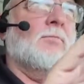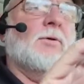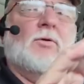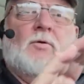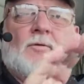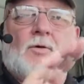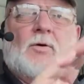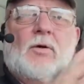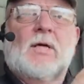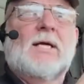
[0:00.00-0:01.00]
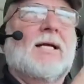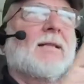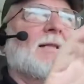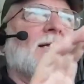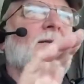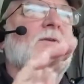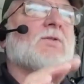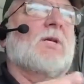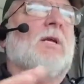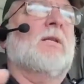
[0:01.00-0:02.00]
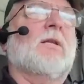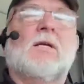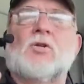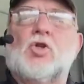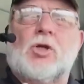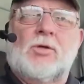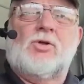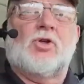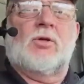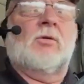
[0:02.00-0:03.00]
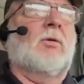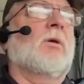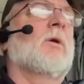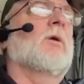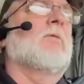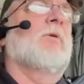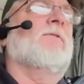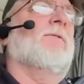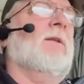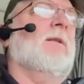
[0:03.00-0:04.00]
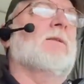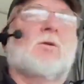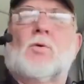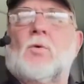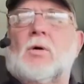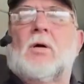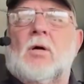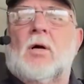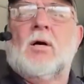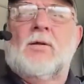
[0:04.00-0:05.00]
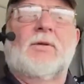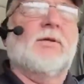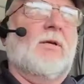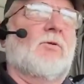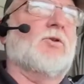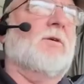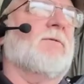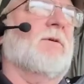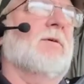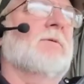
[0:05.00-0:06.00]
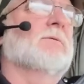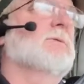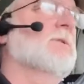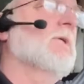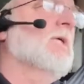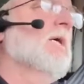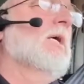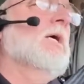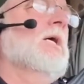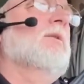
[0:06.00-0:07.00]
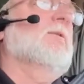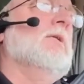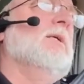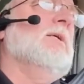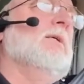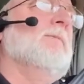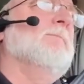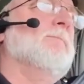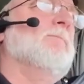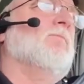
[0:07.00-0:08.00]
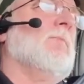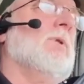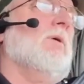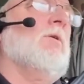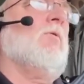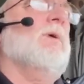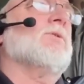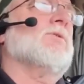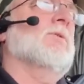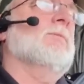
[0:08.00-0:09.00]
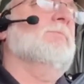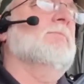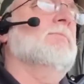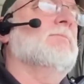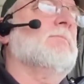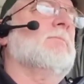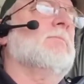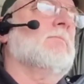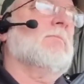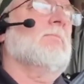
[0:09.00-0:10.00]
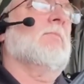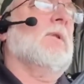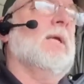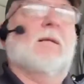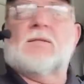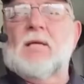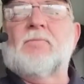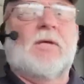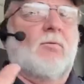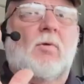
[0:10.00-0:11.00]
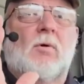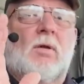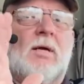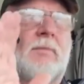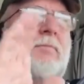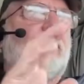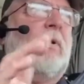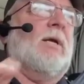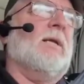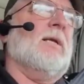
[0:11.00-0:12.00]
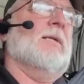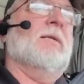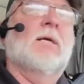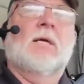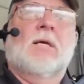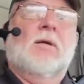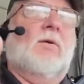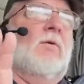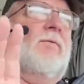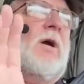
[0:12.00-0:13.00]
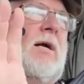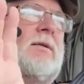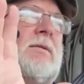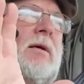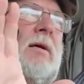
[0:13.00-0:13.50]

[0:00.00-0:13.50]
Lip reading: maneuver that is in conjunction with feeling the torque on the gear shifter. The other question, and the same thing, roll on, bring it in. You've got